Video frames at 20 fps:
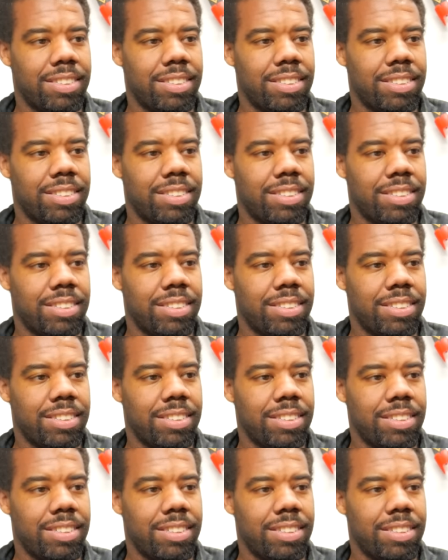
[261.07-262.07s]

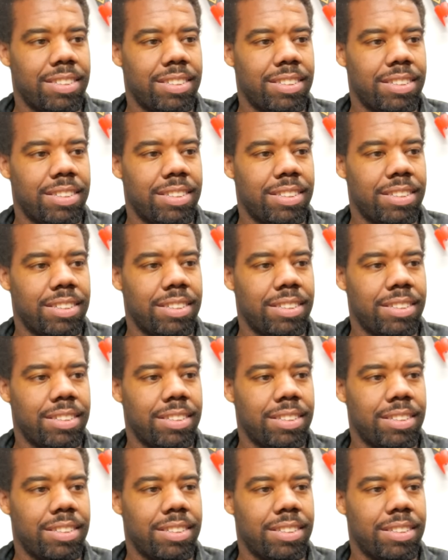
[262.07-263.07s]

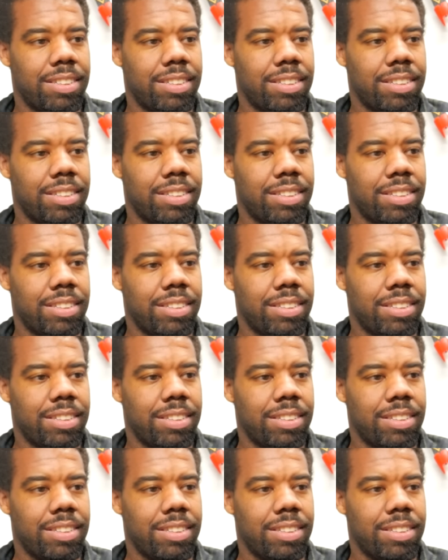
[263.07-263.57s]
The person shown says nothing.